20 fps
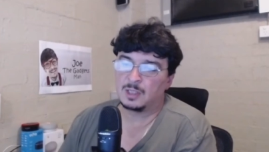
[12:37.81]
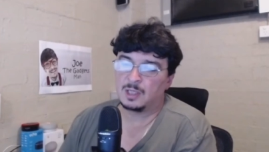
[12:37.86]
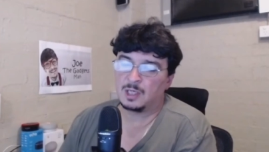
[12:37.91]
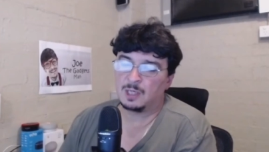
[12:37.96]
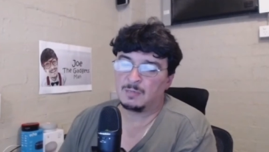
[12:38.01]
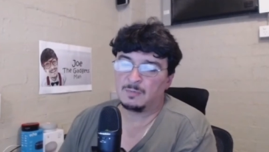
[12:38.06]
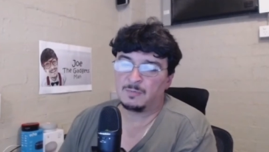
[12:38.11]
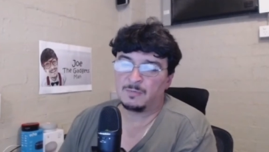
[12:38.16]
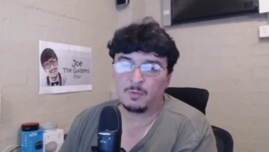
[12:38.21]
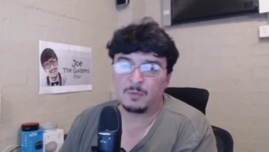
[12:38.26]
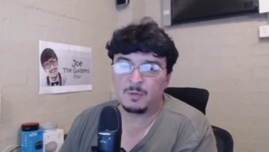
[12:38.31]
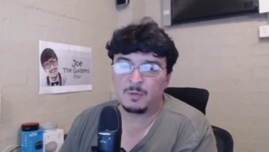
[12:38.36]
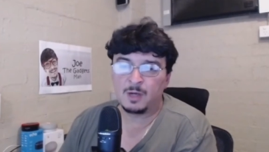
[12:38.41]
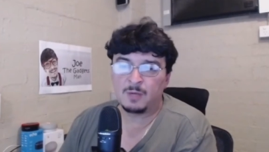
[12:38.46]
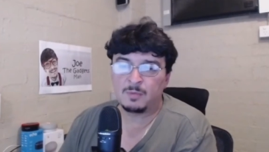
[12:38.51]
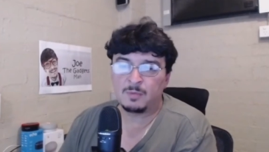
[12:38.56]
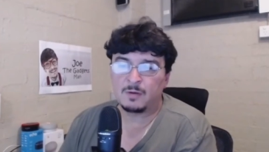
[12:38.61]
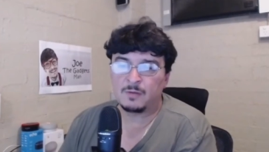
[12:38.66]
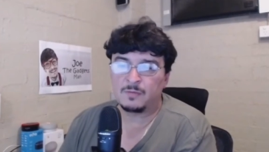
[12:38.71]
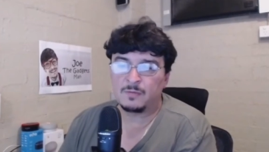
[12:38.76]
um, for
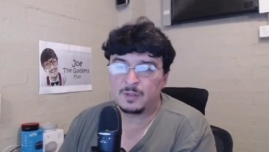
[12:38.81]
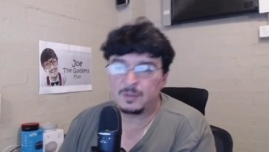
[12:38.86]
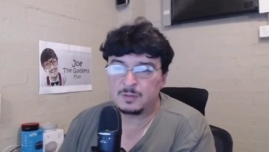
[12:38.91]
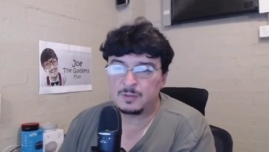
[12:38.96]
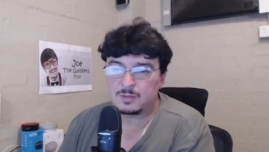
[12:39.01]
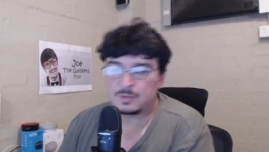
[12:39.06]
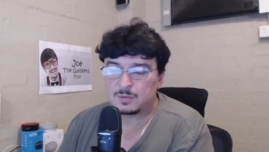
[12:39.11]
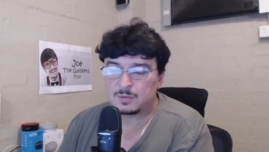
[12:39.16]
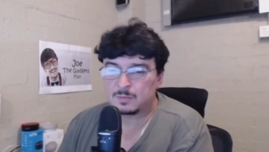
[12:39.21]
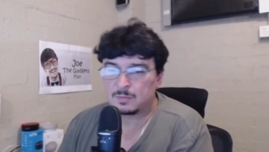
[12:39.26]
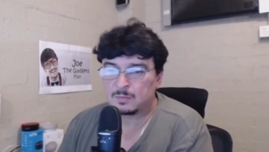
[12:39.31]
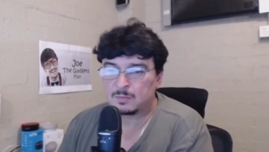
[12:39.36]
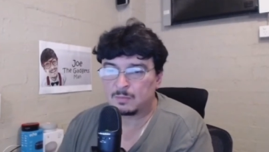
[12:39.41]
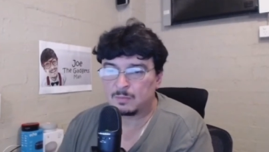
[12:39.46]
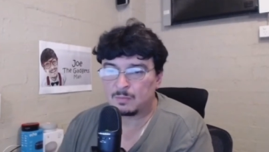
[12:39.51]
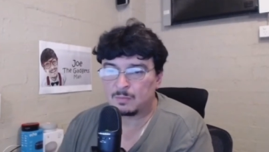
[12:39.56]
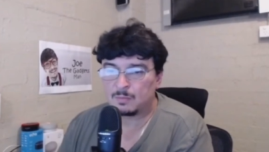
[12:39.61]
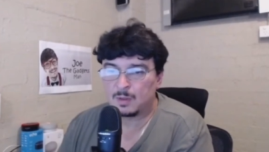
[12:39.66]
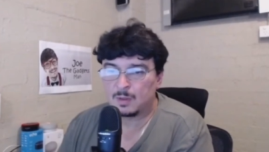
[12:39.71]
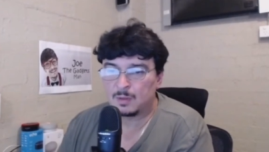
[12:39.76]
mobile phones.
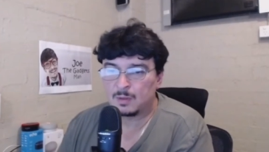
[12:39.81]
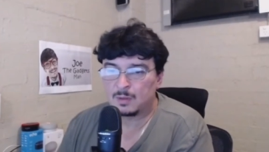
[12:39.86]
Mm.